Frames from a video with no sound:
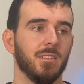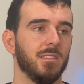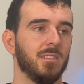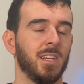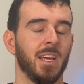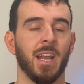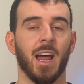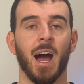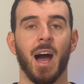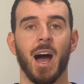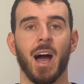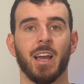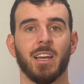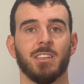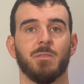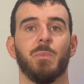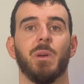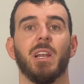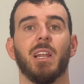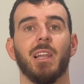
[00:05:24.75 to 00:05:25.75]
Ten Hag
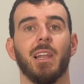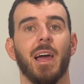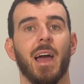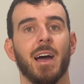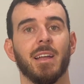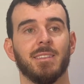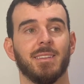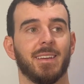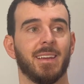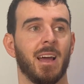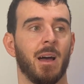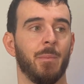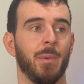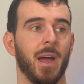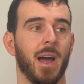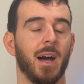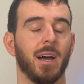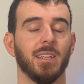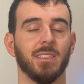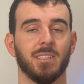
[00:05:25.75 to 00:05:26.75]
has been allowed to come
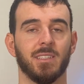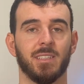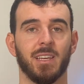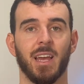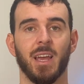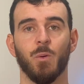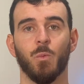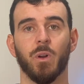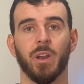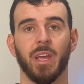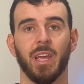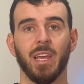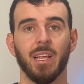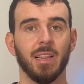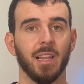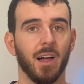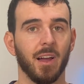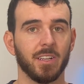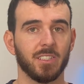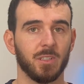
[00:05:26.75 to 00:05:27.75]
out and say what he
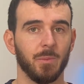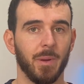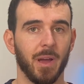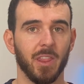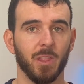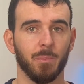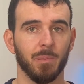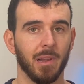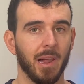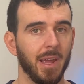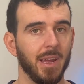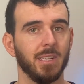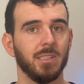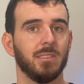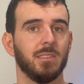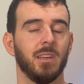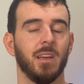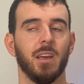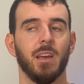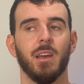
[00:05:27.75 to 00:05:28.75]
likes about the
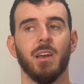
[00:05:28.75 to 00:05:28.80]
players,